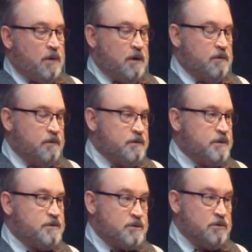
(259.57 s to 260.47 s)
Well,
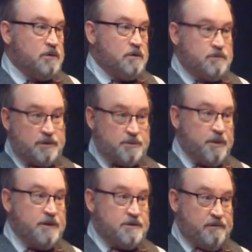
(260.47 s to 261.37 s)
school clothes are
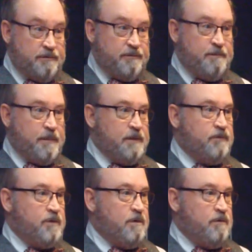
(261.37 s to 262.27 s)
expensive.
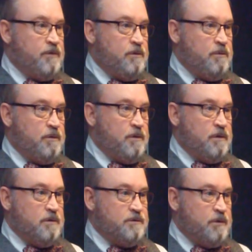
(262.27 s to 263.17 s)
And
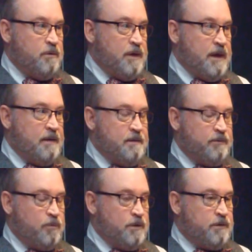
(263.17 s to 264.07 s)
so we had
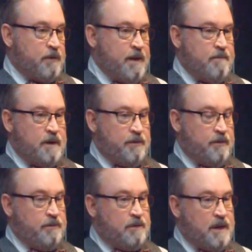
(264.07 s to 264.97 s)
this one
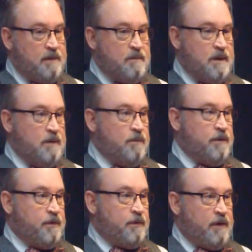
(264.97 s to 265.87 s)
grandmother who came in
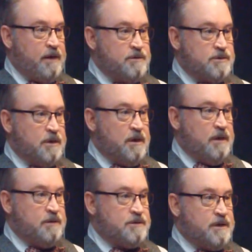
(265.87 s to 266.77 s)
with her
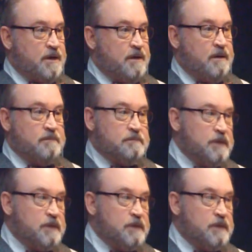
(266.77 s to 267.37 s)
grandson and said,